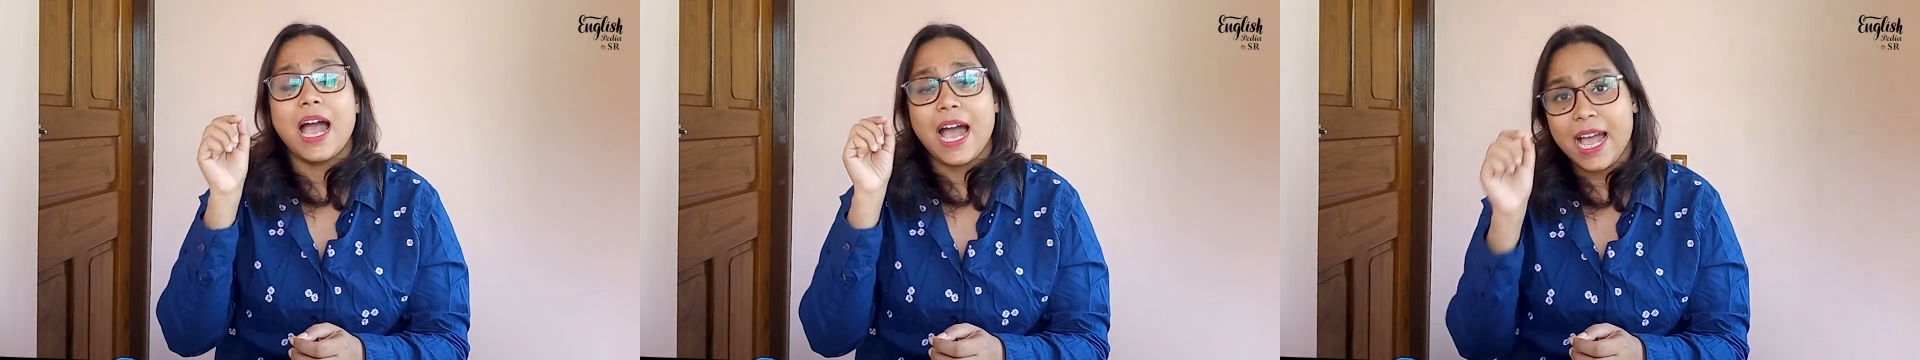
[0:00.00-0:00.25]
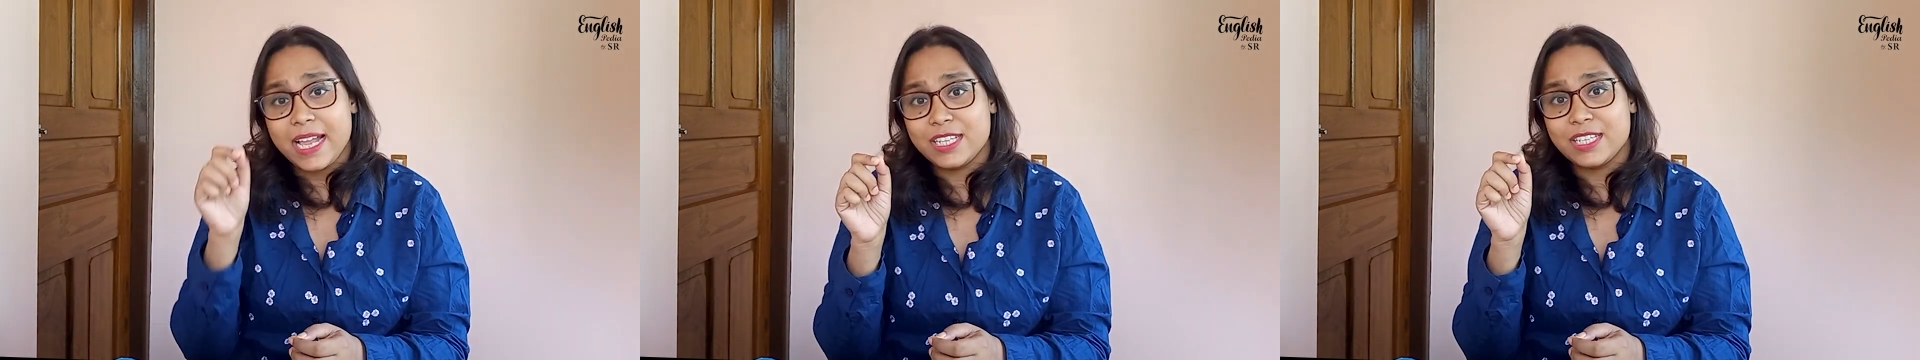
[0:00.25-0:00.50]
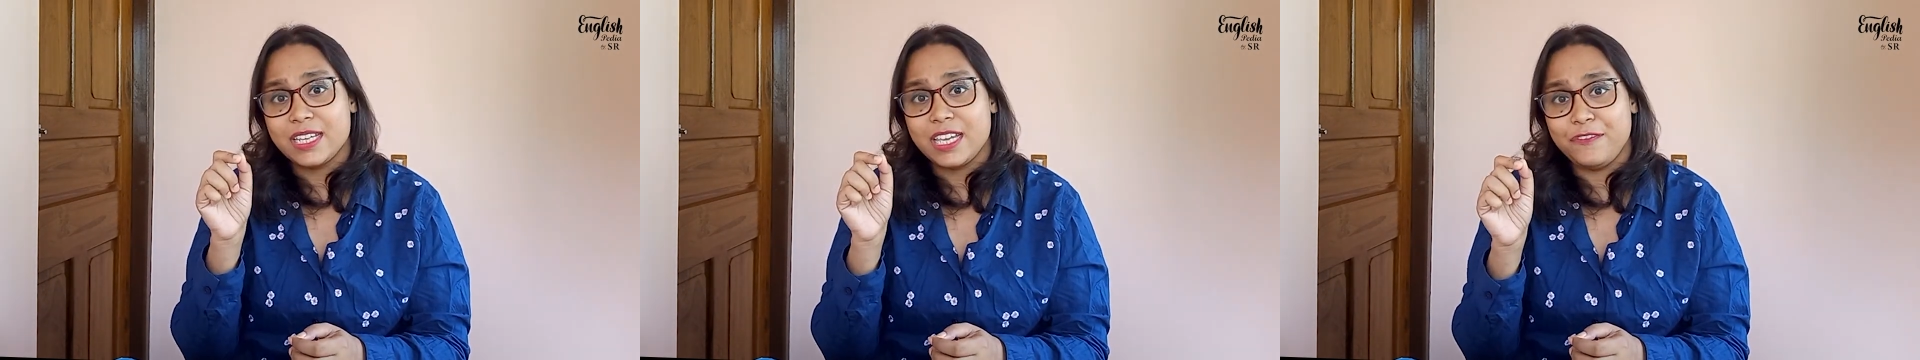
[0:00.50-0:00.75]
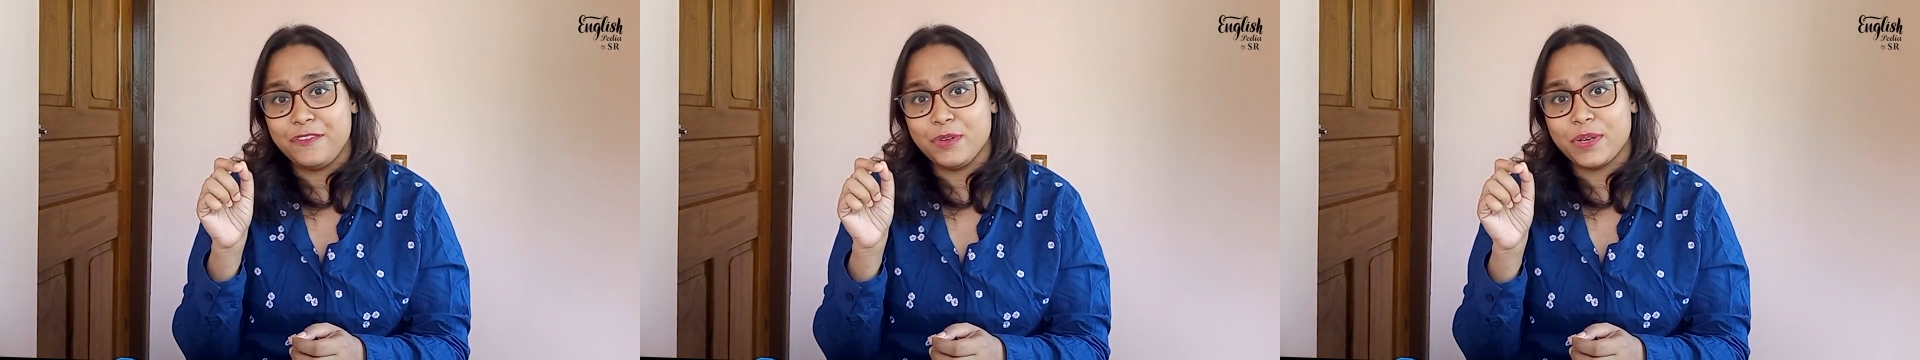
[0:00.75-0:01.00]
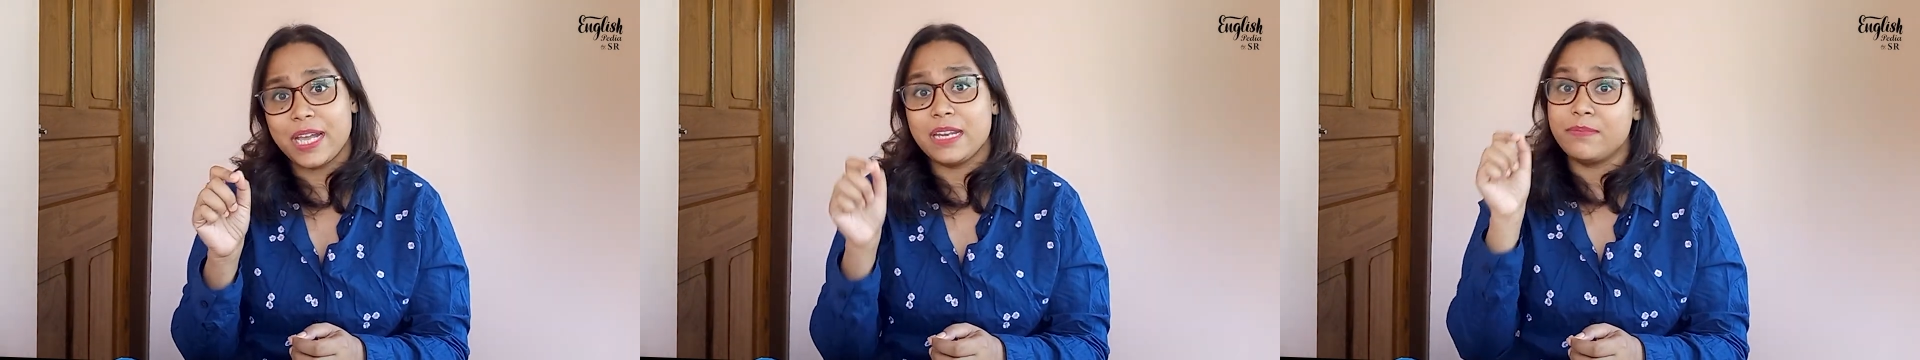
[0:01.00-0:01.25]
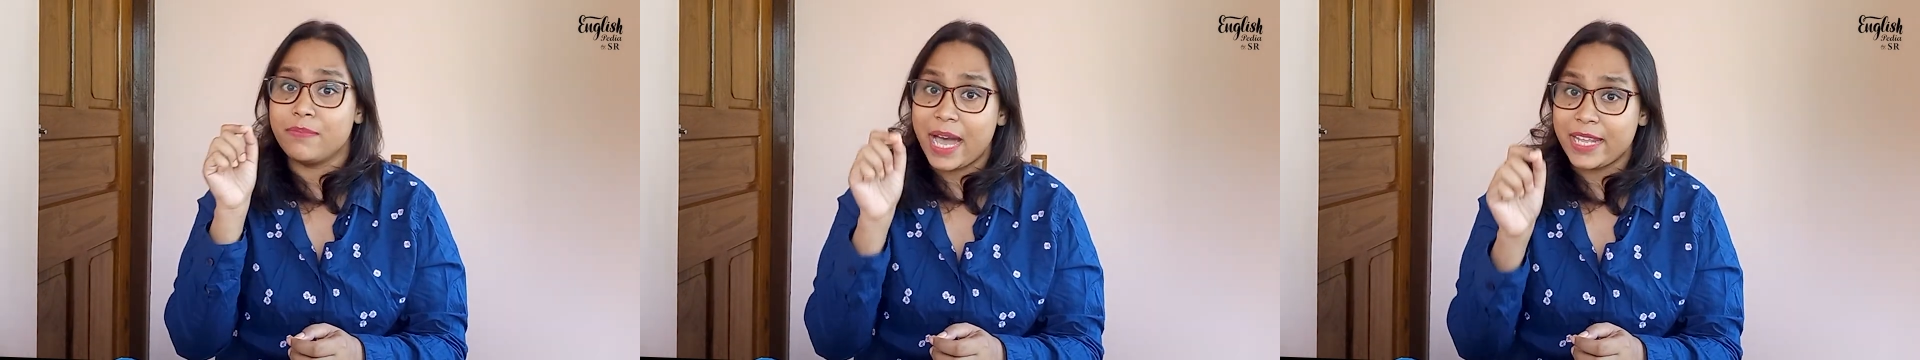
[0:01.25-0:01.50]
And if you
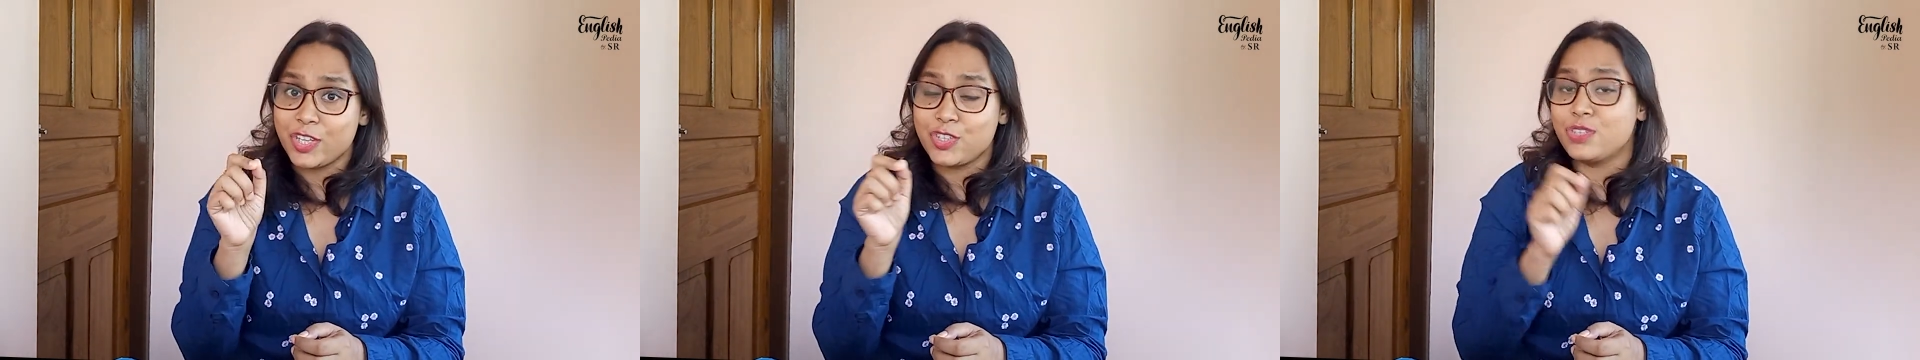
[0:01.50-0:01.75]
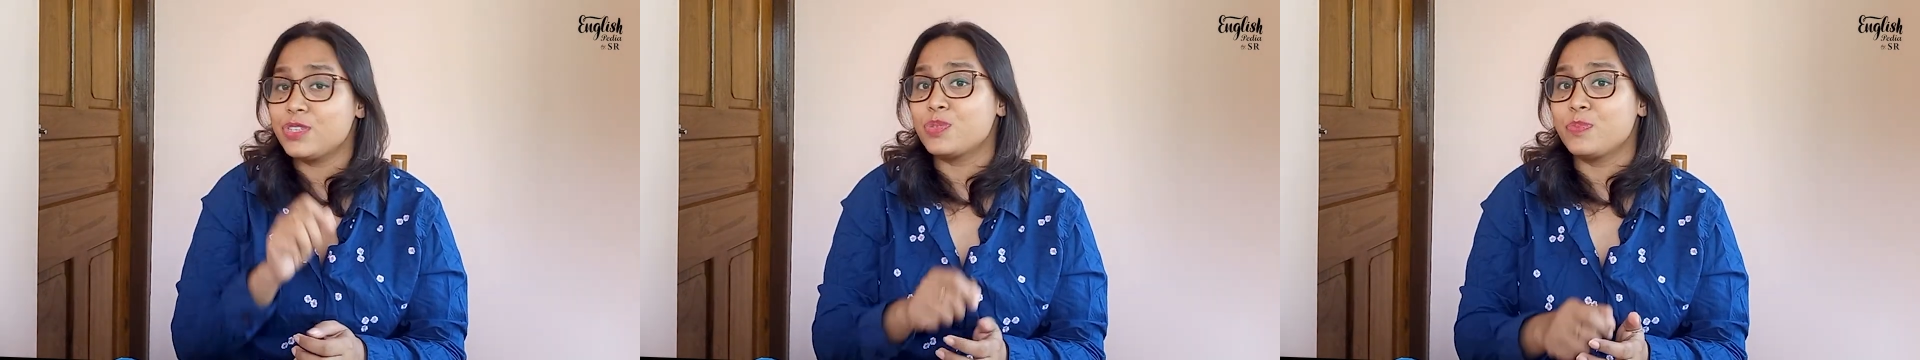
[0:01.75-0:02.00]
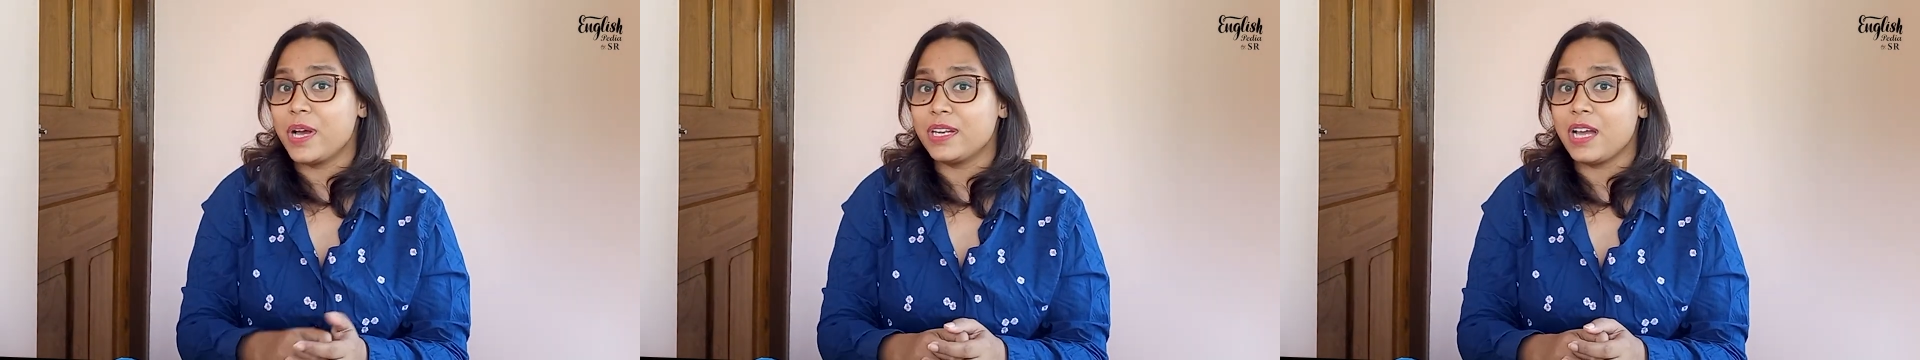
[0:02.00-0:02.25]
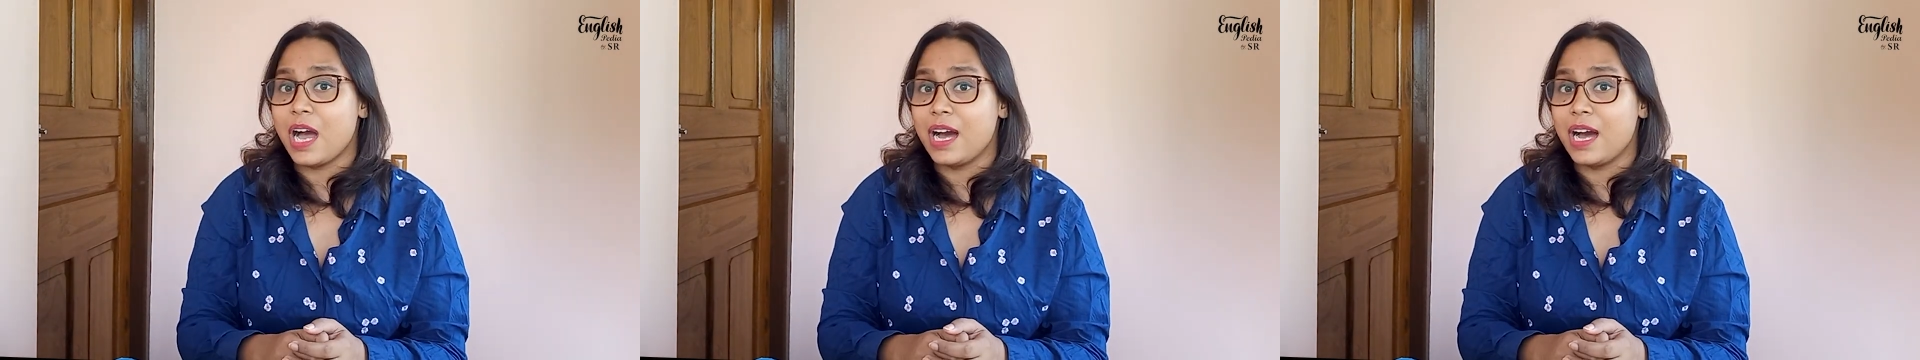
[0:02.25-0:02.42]
can manage this 1